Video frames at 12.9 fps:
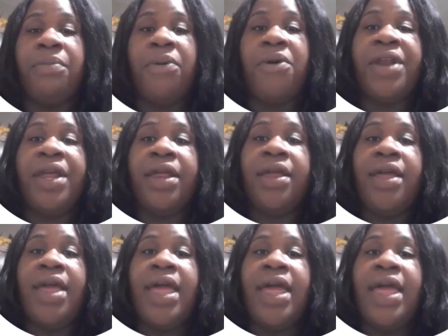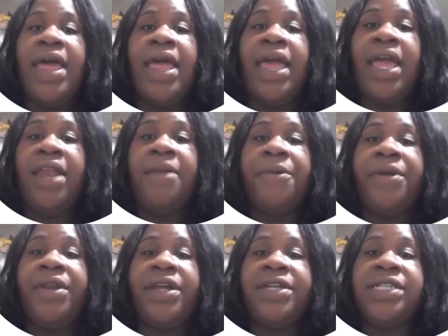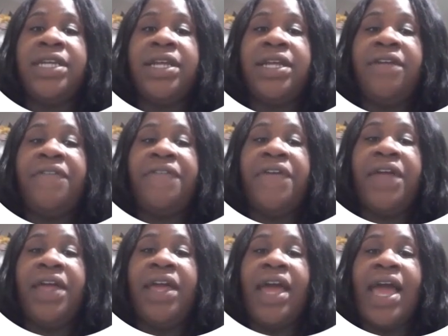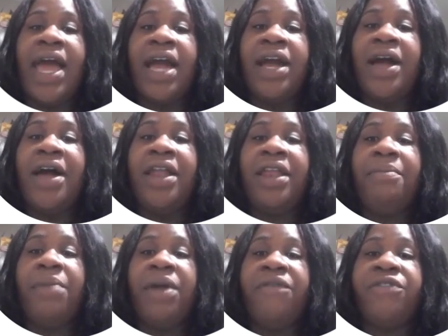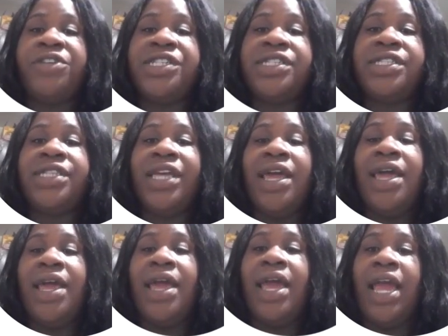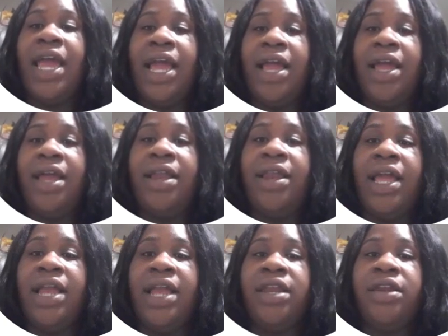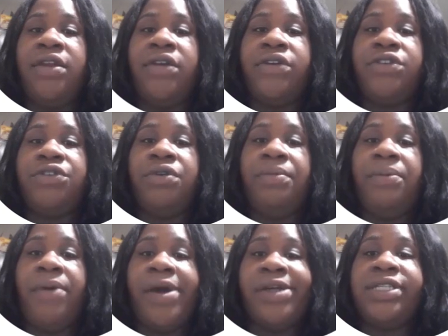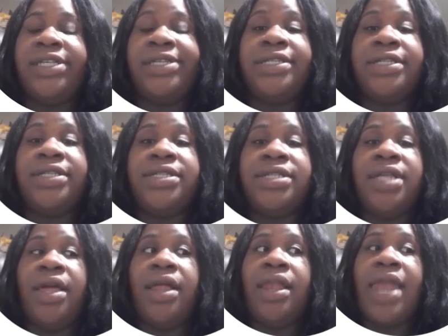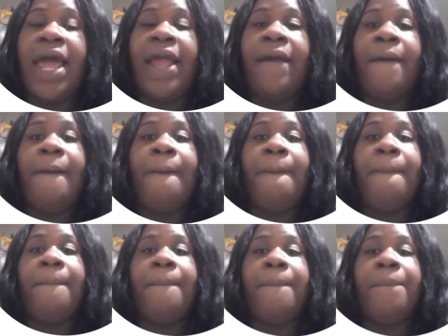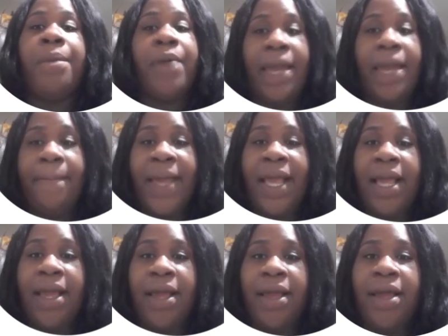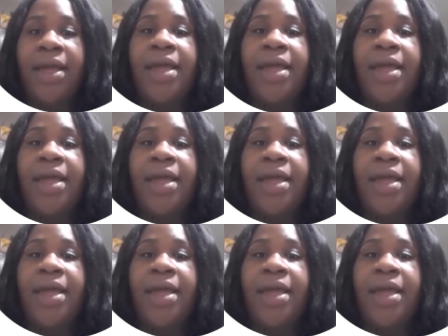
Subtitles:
important in the production of alcoholic beverages and in industrial processes like bread making.